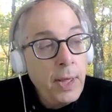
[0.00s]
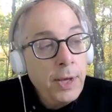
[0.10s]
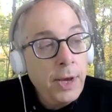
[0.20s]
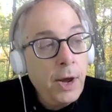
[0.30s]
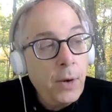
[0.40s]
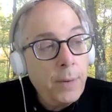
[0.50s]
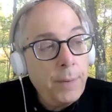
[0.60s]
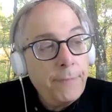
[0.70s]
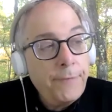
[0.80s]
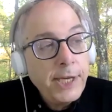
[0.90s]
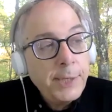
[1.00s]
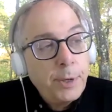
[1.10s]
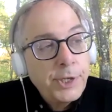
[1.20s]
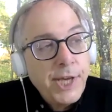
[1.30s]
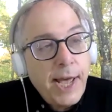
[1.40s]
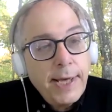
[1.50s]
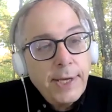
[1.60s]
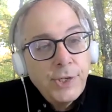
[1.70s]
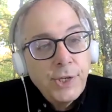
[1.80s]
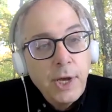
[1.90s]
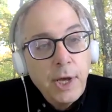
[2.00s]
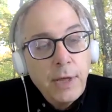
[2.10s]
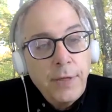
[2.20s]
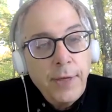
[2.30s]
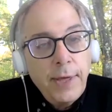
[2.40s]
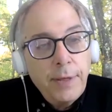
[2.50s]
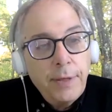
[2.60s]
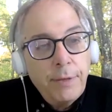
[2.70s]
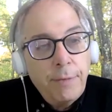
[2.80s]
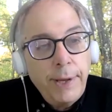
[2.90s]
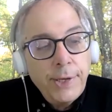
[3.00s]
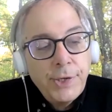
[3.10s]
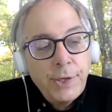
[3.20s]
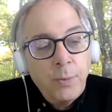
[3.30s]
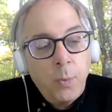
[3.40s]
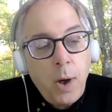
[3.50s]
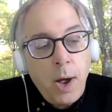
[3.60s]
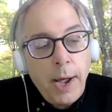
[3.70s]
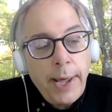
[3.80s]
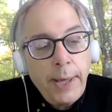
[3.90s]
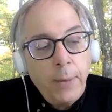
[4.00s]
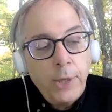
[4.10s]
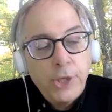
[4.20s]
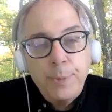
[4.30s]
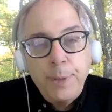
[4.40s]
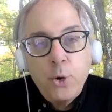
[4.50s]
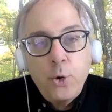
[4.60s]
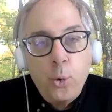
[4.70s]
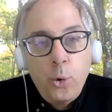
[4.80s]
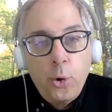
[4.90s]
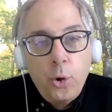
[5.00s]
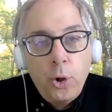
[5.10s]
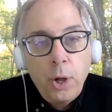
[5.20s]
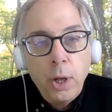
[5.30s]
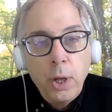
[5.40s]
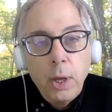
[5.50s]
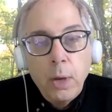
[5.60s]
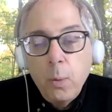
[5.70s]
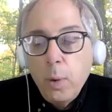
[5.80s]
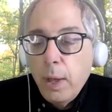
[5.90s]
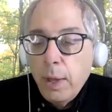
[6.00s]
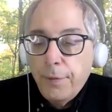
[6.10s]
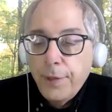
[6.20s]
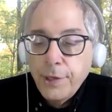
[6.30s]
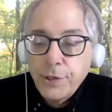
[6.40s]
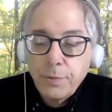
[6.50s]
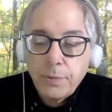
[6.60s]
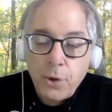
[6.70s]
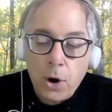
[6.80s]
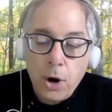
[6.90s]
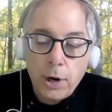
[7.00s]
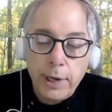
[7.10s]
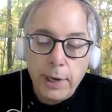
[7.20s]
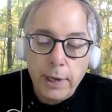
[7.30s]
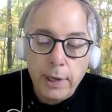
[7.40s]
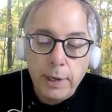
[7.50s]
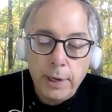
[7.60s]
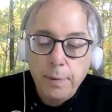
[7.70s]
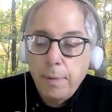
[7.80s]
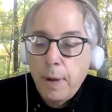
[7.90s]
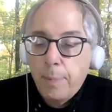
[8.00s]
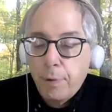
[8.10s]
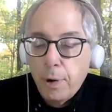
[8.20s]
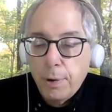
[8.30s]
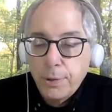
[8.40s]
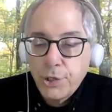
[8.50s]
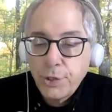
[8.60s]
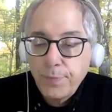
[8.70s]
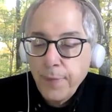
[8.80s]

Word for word: You know, Facebook says that the reason why we should be cool with this targeted approach